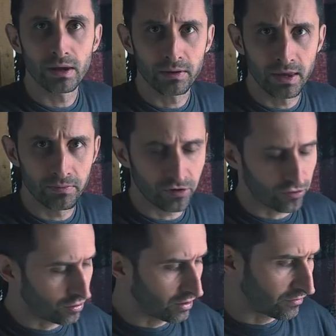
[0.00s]
it keeps the
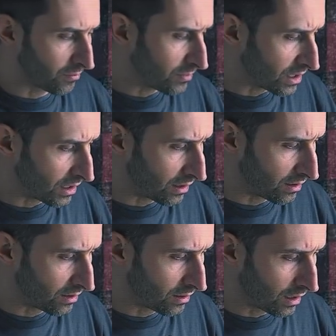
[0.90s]
circuit from being
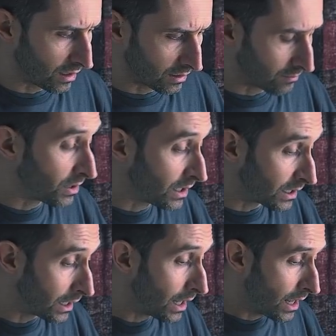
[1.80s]
uh,
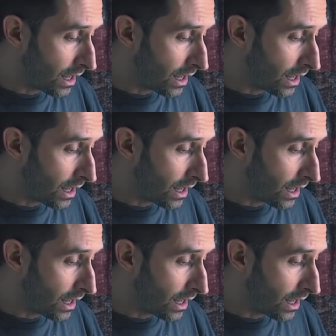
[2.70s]
completed.